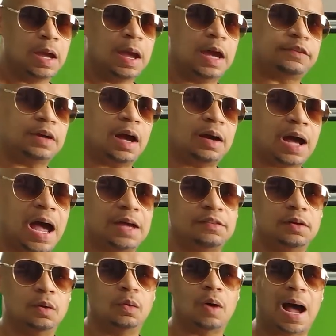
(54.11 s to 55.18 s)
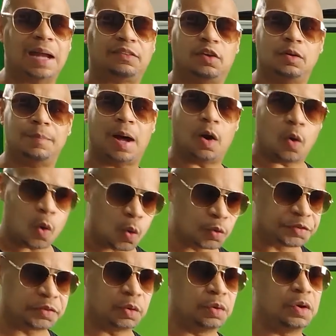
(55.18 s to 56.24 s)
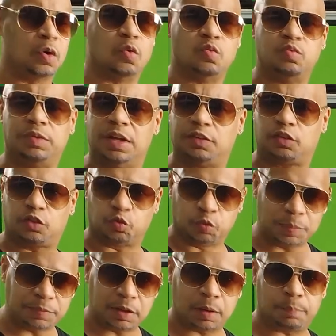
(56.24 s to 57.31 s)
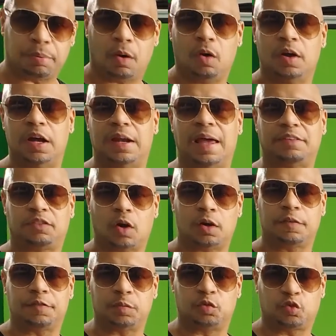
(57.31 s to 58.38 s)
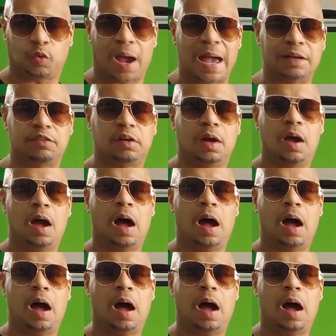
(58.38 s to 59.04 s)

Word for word: As y'all guys know, I took my whole studio, just ripped it apart and I started from scratch.